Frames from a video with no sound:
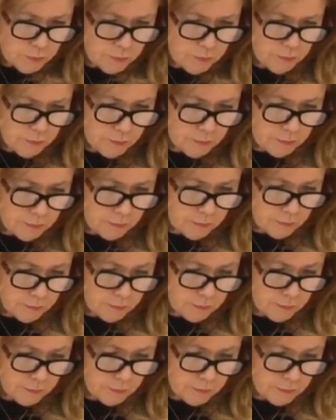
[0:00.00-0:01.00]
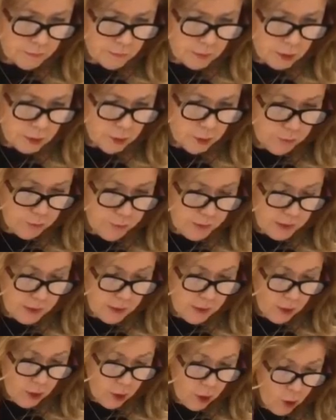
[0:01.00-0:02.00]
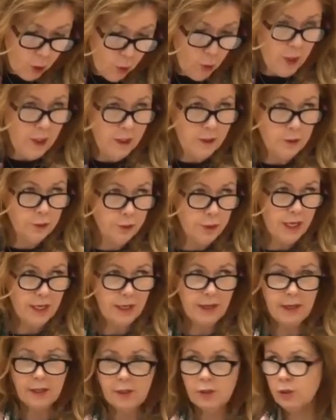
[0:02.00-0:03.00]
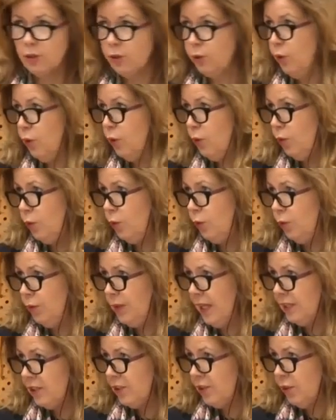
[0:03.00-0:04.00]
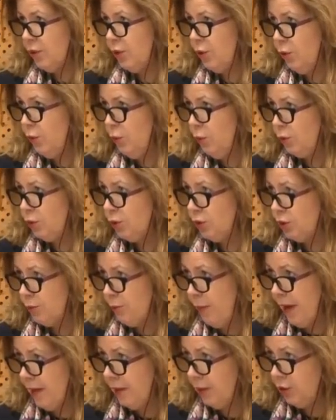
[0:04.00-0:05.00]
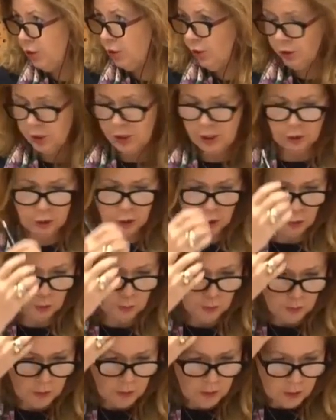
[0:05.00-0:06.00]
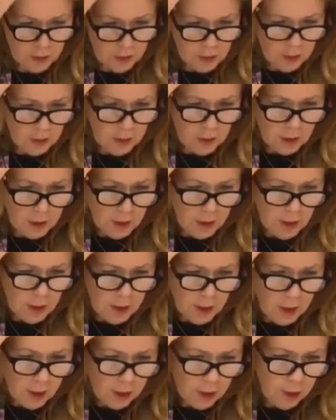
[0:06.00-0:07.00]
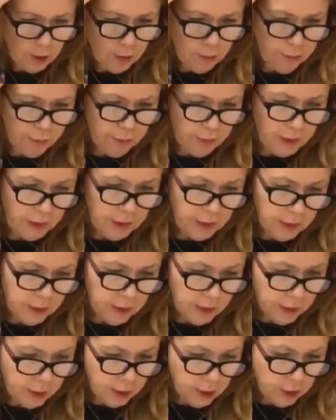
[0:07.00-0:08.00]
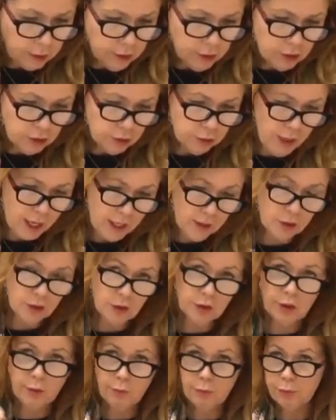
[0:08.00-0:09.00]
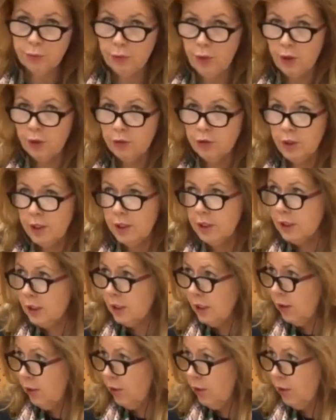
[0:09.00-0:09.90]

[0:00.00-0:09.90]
hmm could be oil drillings. Ooh, that's a huge Spanish issue. Could be construction projects